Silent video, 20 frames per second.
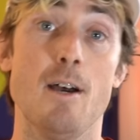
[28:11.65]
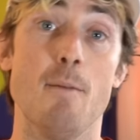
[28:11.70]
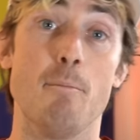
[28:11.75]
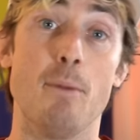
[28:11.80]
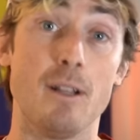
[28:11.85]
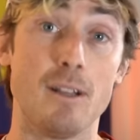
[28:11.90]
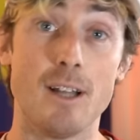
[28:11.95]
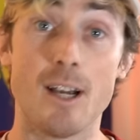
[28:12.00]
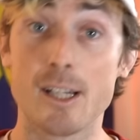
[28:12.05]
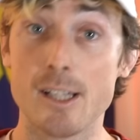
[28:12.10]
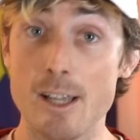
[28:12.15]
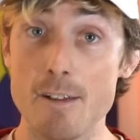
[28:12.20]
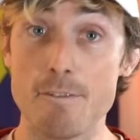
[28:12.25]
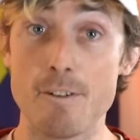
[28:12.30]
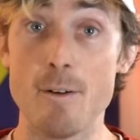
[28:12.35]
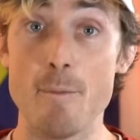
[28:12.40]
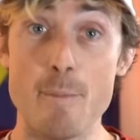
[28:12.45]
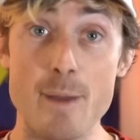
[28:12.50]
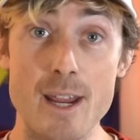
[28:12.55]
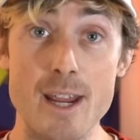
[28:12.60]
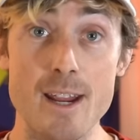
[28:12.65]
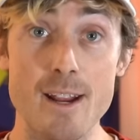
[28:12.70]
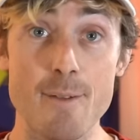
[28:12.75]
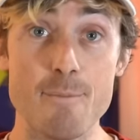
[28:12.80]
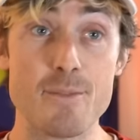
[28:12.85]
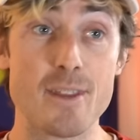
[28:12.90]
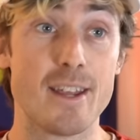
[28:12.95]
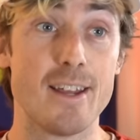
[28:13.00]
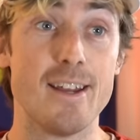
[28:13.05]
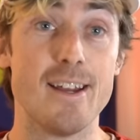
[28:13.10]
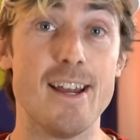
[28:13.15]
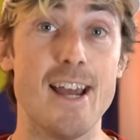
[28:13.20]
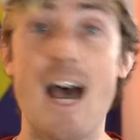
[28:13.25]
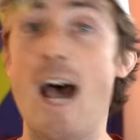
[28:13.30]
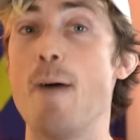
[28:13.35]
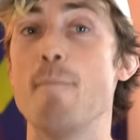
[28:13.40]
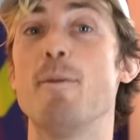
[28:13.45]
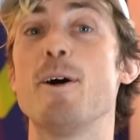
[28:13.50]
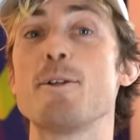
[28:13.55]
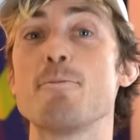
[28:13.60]
But luckily for me,
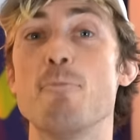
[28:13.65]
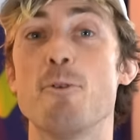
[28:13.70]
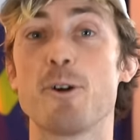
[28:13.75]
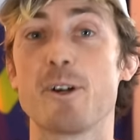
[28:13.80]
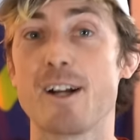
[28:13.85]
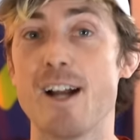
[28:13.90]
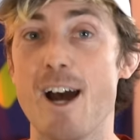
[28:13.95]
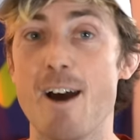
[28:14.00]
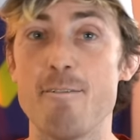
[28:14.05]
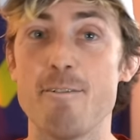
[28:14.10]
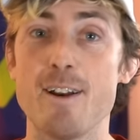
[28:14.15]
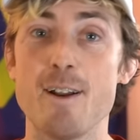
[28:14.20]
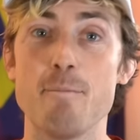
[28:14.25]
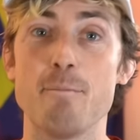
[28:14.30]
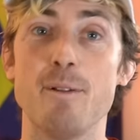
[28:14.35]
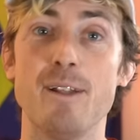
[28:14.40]
I'm much more confident